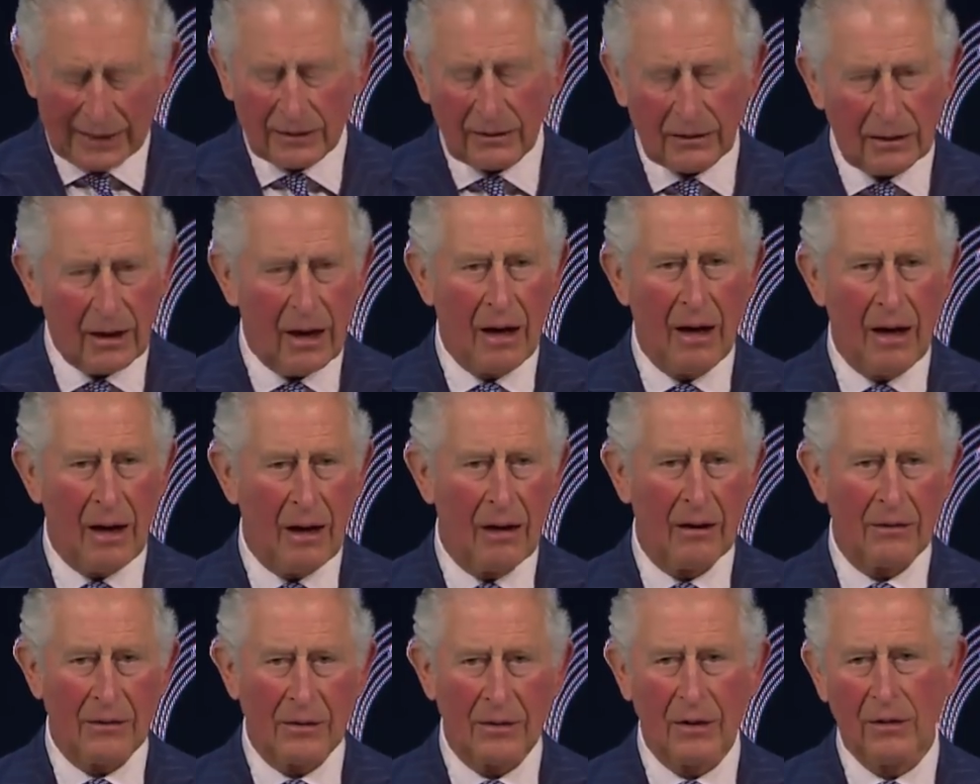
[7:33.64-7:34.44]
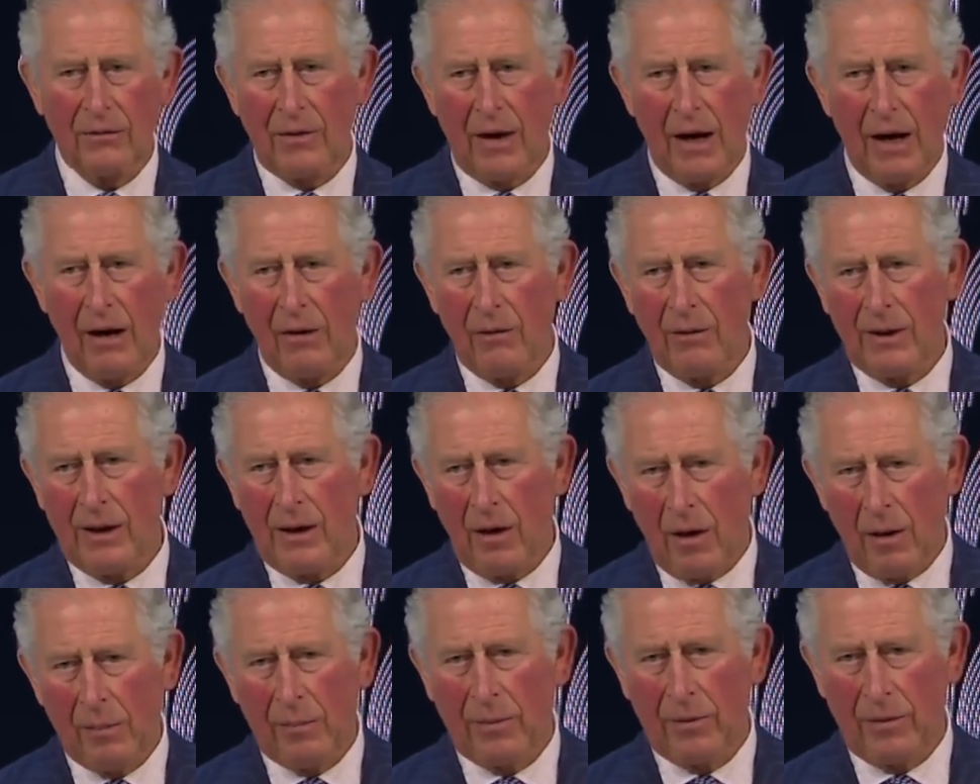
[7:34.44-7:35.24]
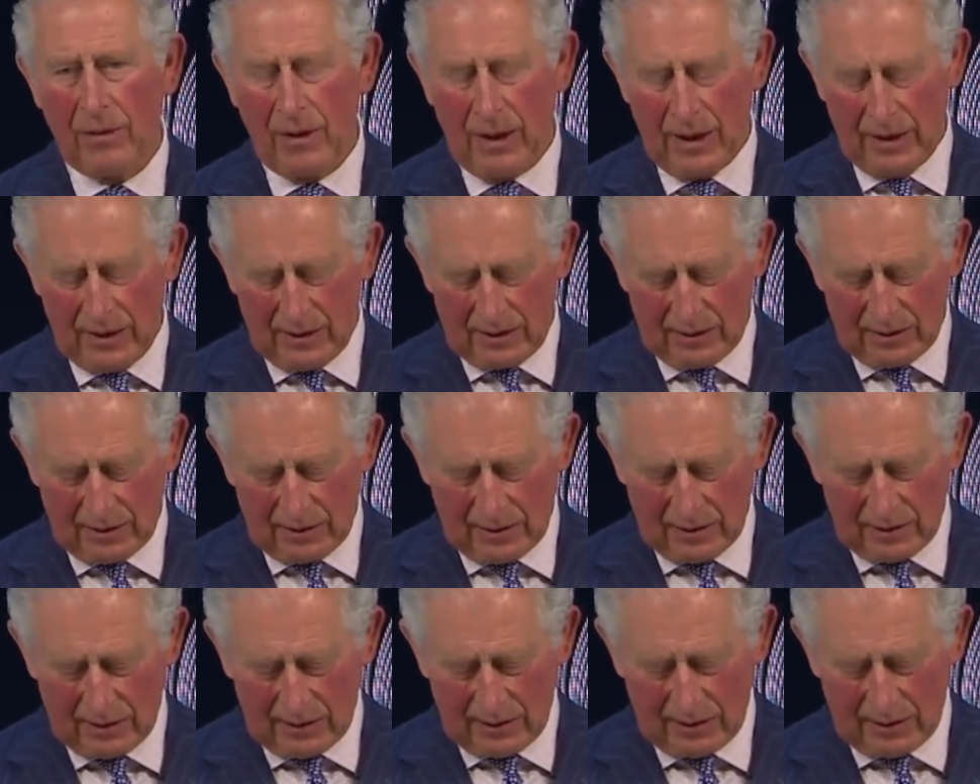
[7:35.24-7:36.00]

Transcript: at the heart of how we operate.